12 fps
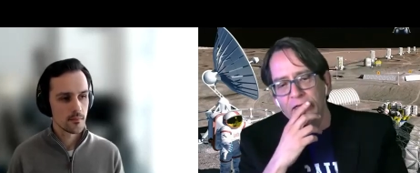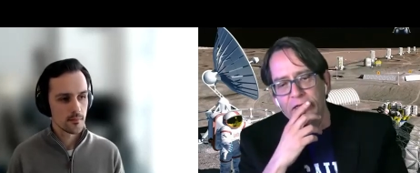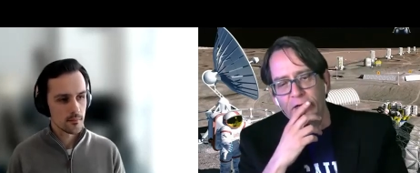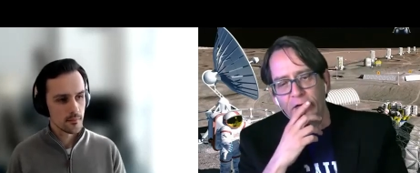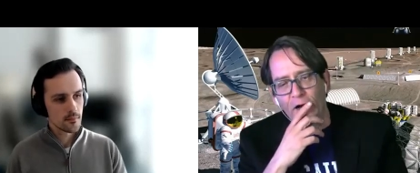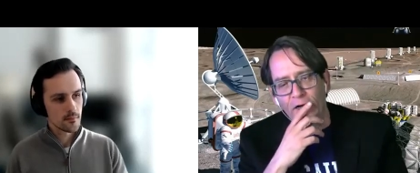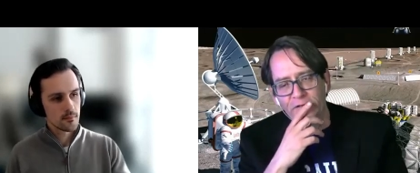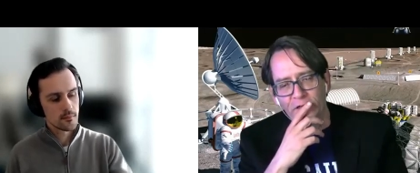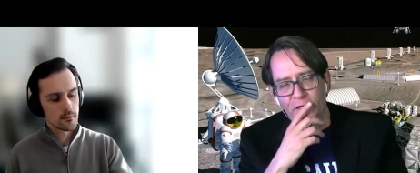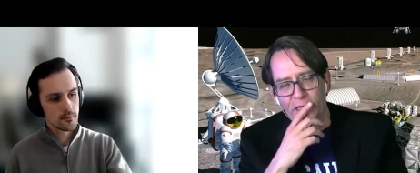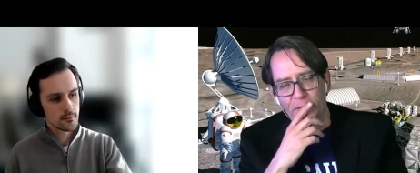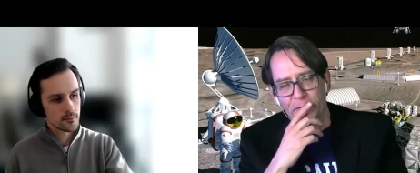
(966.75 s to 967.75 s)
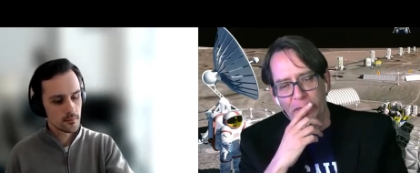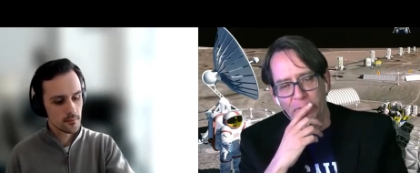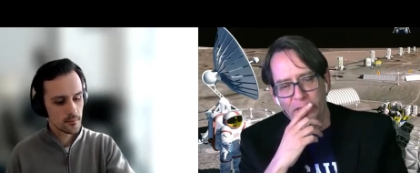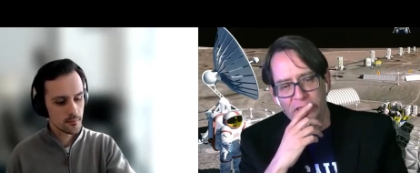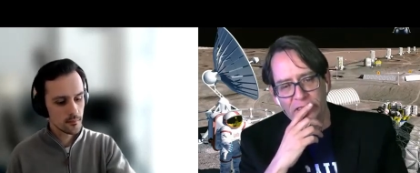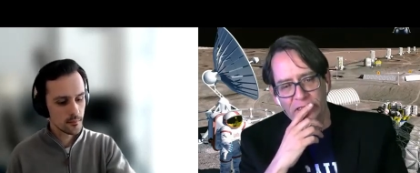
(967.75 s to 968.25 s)
Speaker 1: you're also going to be
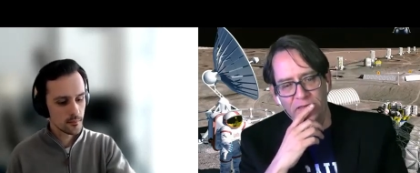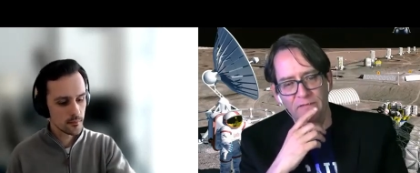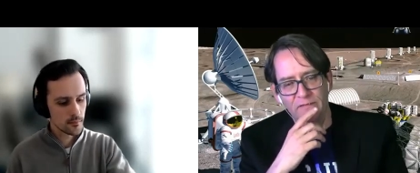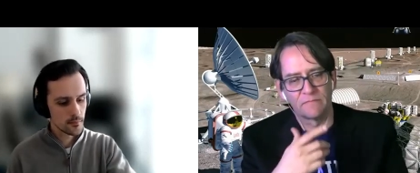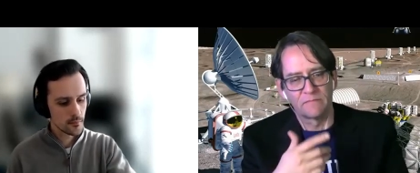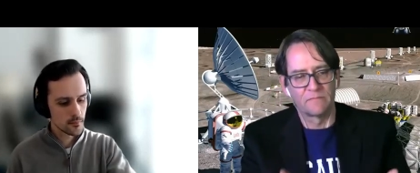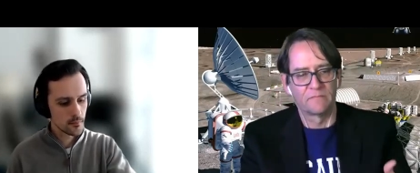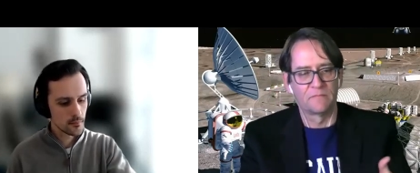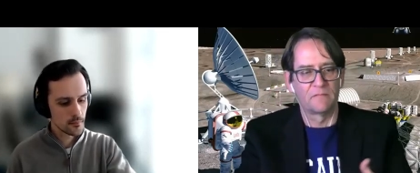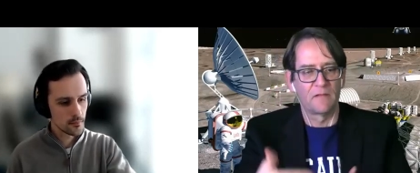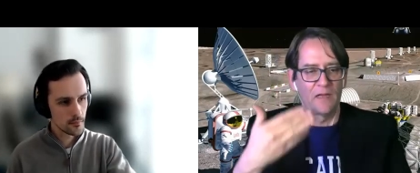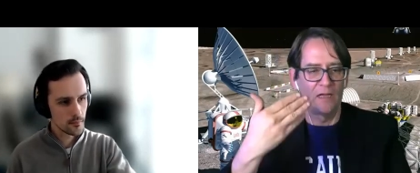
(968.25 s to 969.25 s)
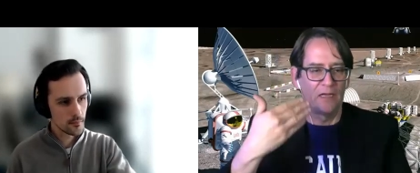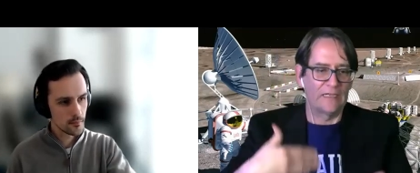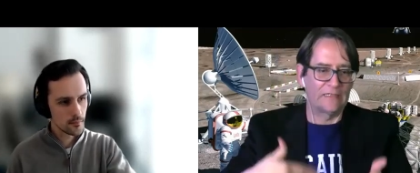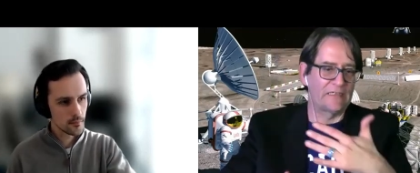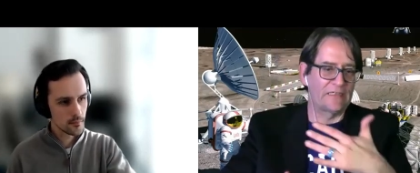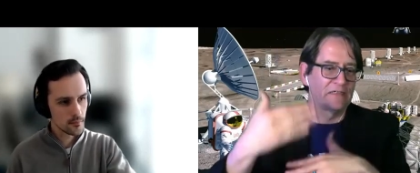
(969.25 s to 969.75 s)
able to uh,
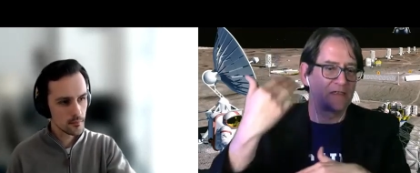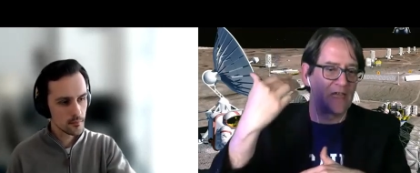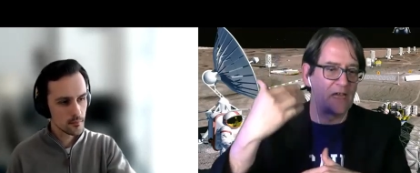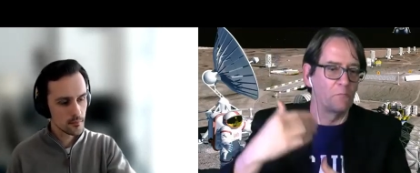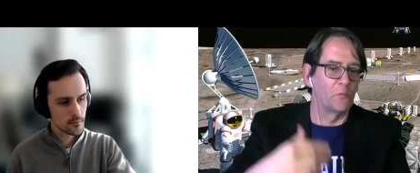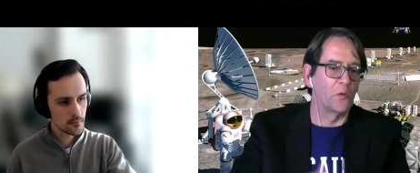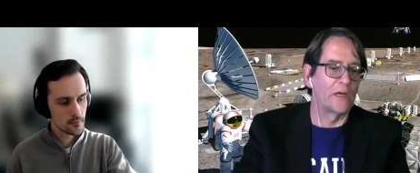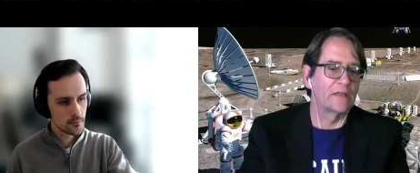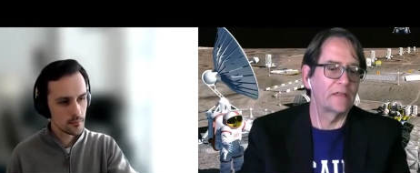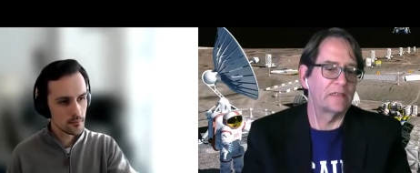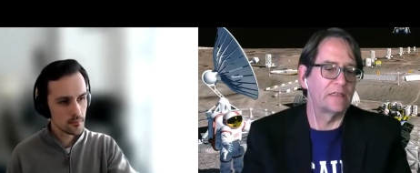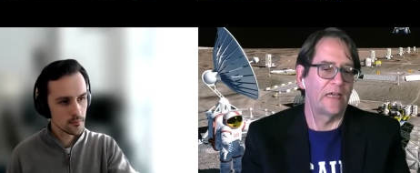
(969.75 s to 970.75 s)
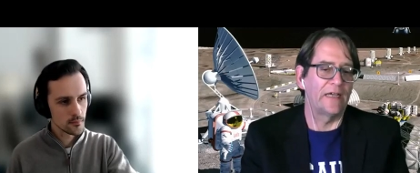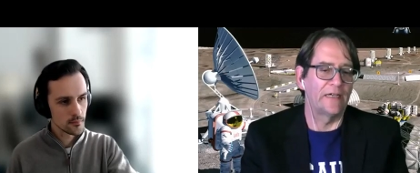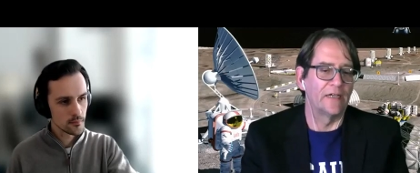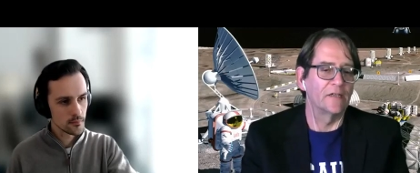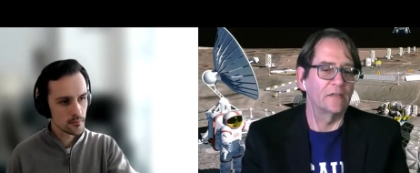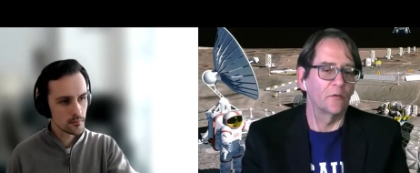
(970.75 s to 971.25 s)
assist them with
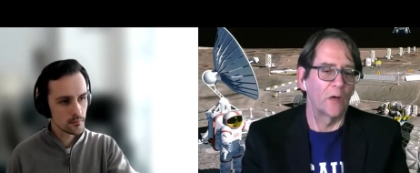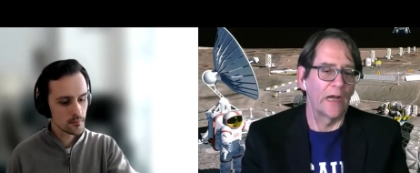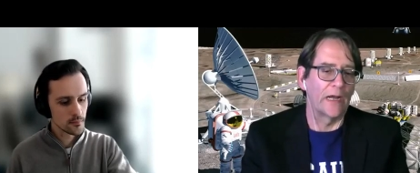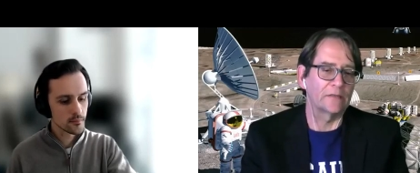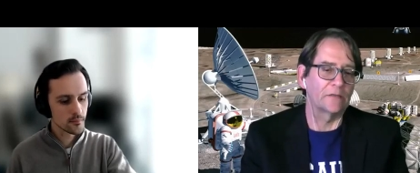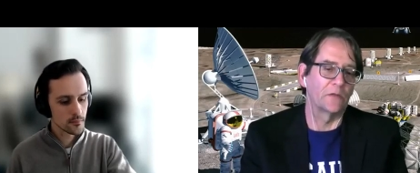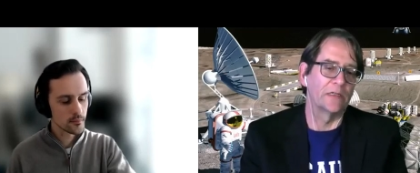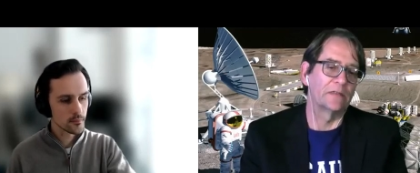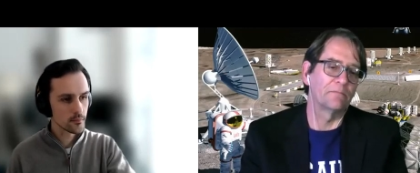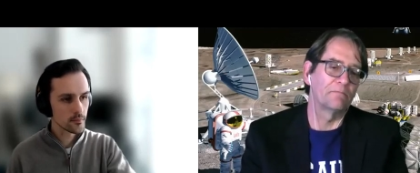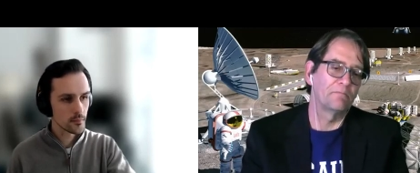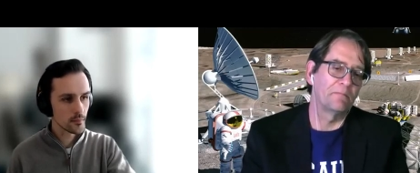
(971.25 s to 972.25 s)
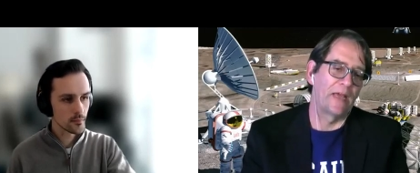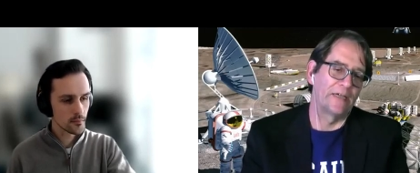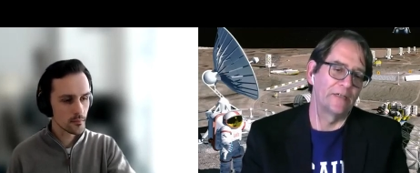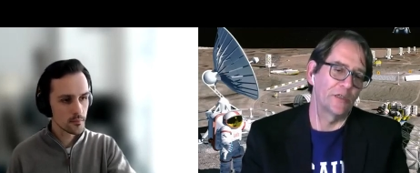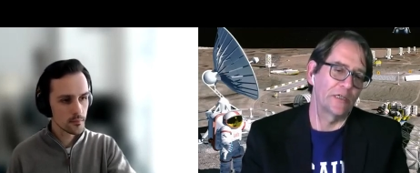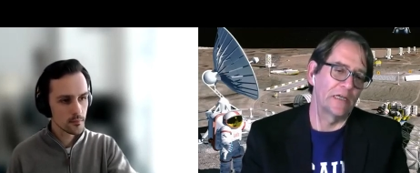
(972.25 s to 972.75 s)
data, correct, with
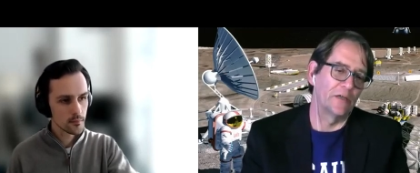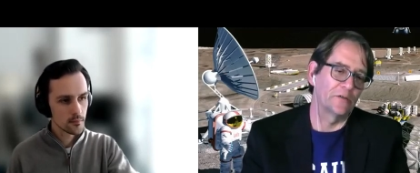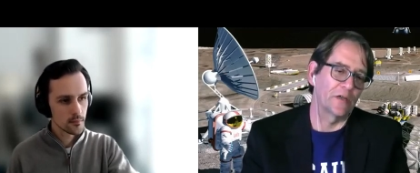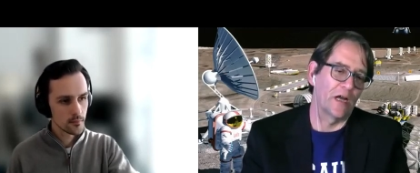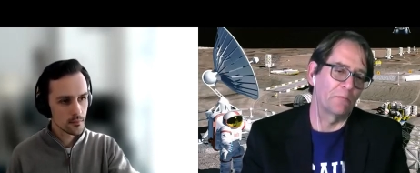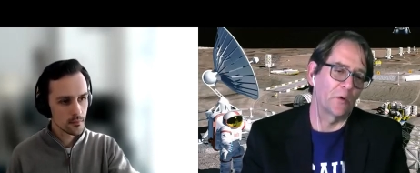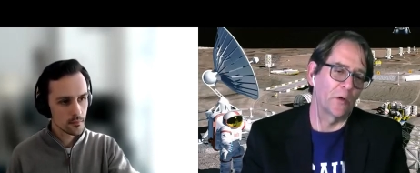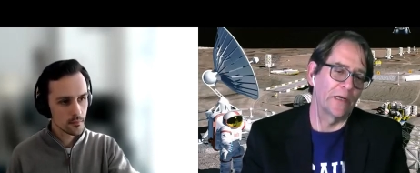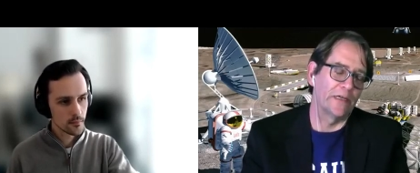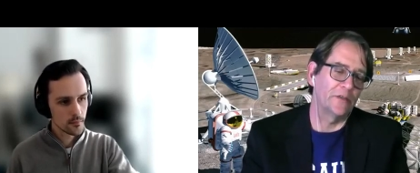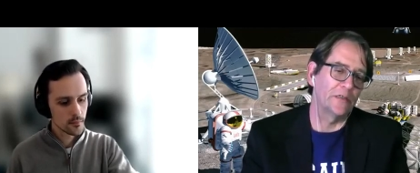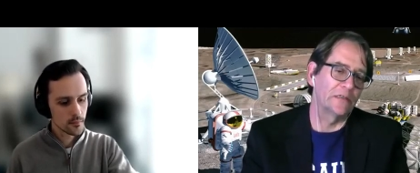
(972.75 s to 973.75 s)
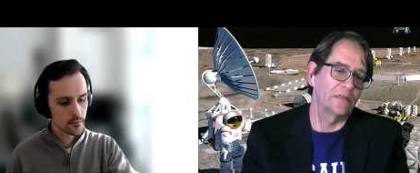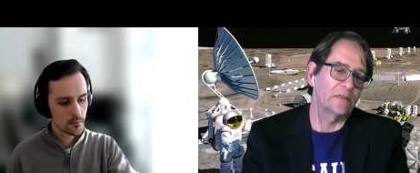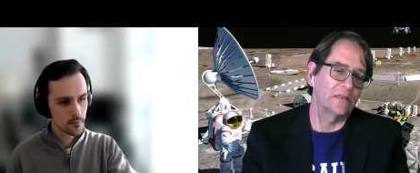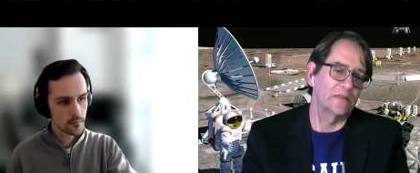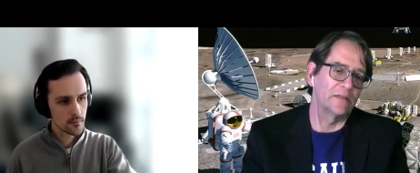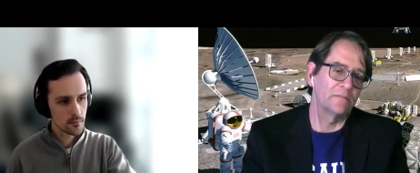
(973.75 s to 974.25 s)
managing those
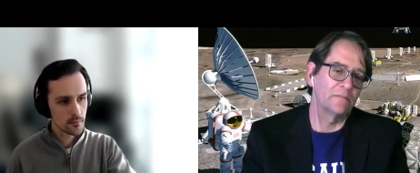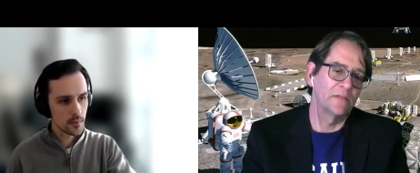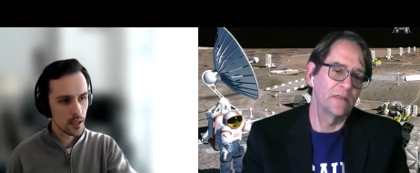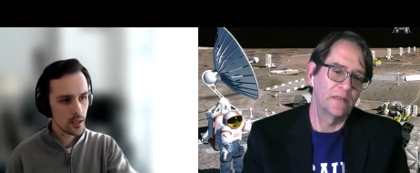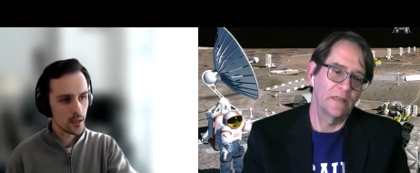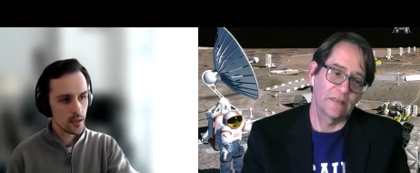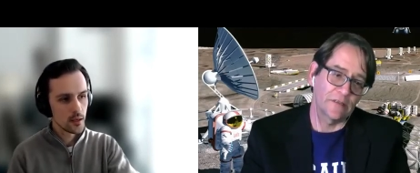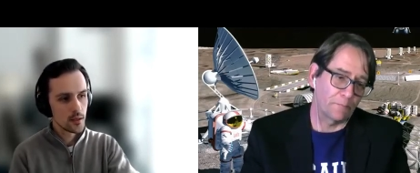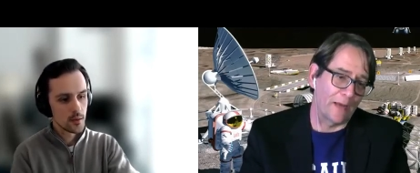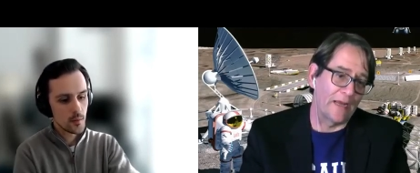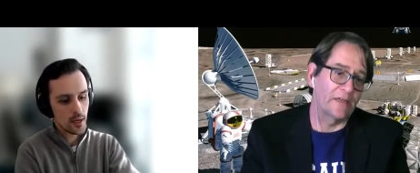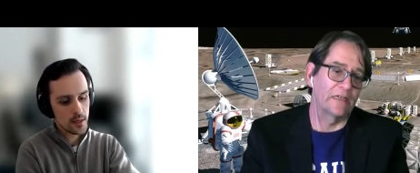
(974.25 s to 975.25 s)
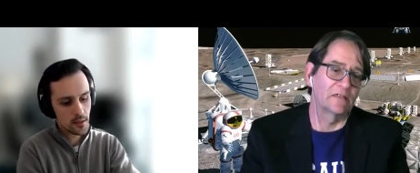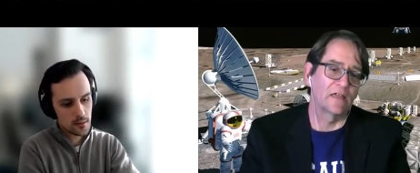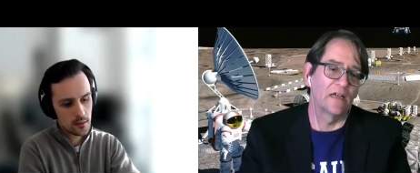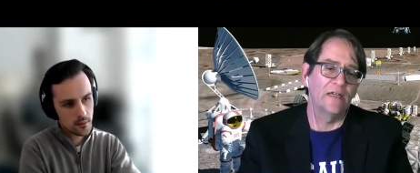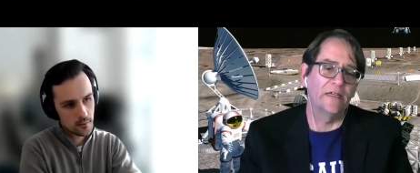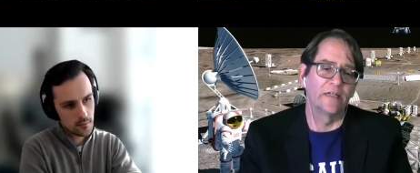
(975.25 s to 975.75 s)
operations and expanding
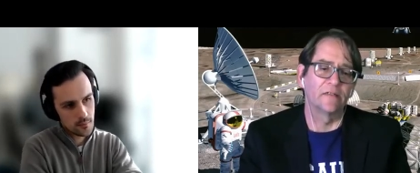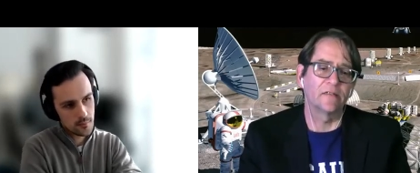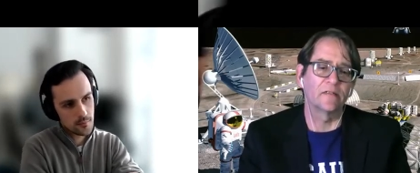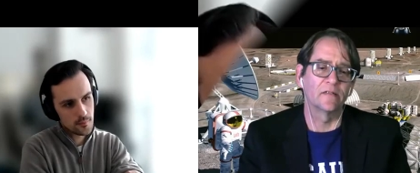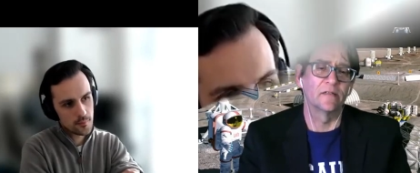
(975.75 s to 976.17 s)
right. science.